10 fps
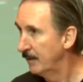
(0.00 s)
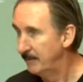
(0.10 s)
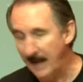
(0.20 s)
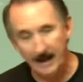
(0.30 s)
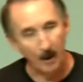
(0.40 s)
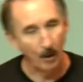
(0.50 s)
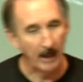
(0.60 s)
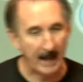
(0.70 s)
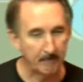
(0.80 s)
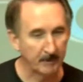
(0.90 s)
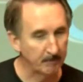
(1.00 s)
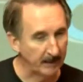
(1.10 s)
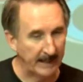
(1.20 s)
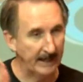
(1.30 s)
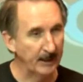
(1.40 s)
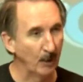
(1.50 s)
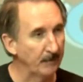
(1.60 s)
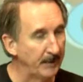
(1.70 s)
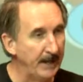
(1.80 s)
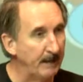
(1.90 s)
That all happened beginning on
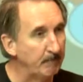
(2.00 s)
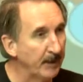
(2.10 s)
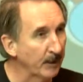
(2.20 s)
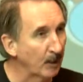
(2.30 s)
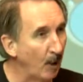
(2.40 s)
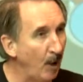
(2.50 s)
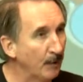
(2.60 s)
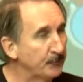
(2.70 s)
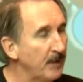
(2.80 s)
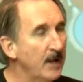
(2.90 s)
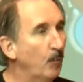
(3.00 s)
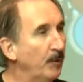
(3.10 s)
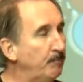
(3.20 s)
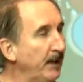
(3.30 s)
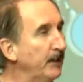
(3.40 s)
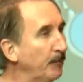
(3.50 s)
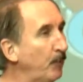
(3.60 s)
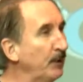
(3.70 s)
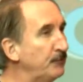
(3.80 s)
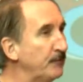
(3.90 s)
the day of Pentecost when Peter
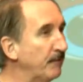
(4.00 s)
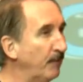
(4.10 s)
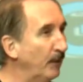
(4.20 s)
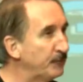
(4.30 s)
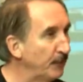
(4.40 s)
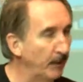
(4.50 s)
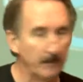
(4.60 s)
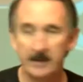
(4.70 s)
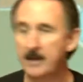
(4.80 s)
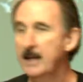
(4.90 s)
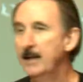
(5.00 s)
preached the first sermon.